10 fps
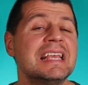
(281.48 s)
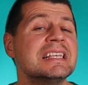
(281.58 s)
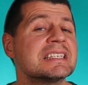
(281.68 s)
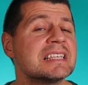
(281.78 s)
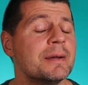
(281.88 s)

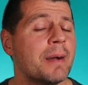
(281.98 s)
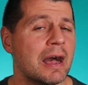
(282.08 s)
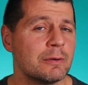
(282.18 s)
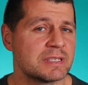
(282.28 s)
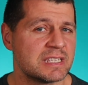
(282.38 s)
is
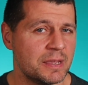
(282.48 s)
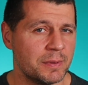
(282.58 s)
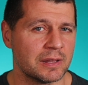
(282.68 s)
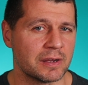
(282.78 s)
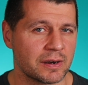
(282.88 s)
somehow
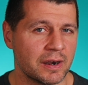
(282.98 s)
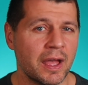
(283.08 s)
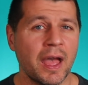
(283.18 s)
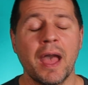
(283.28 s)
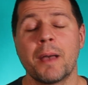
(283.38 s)
similar,
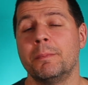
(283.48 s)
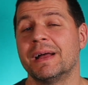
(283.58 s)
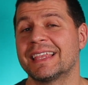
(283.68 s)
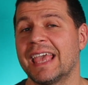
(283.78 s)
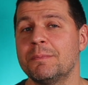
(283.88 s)

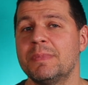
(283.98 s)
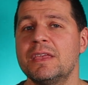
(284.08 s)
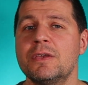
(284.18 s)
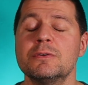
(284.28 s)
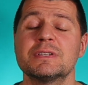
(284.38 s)
but can be
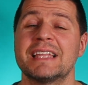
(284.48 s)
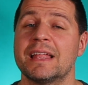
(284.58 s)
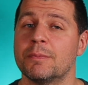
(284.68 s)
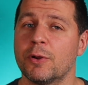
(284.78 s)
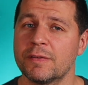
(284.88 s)
used
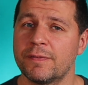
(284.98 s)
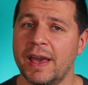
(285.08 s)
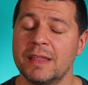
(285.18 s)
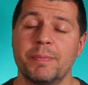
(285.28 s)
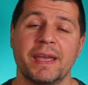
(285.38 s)
and
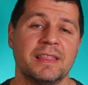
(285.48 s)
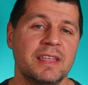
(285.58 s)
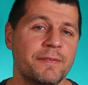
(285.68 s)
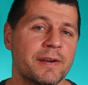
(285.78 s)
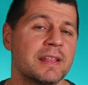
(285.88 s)
modified by
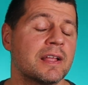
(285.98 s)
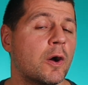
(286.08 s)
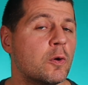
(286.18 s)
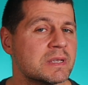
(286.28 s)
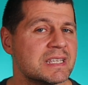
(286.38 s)
different
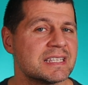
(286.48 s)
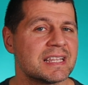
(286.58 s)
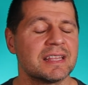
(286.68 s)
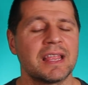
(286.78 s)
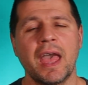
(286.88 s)
Home
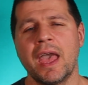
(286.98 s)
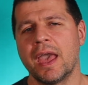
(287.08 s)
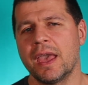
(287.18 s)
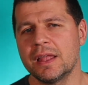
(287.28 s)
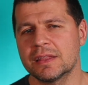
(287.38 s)
Assistant
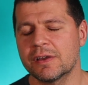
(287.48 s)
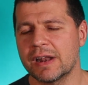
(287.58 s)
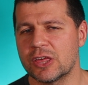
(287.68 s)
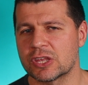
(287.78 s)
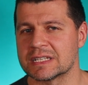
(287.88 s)

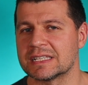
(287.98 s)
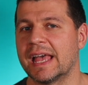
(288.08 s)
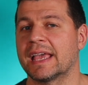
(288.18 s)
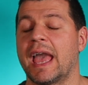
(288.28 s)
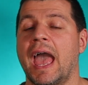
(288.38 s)
integrations
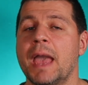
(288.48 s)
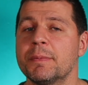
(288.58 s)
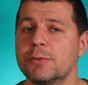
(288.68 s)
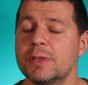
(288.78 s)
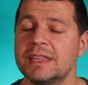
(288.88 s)
like
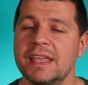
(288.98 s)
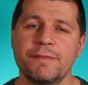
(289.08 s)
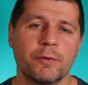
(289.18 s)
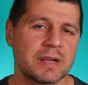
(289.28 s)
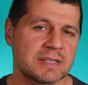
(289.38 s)
MQTT for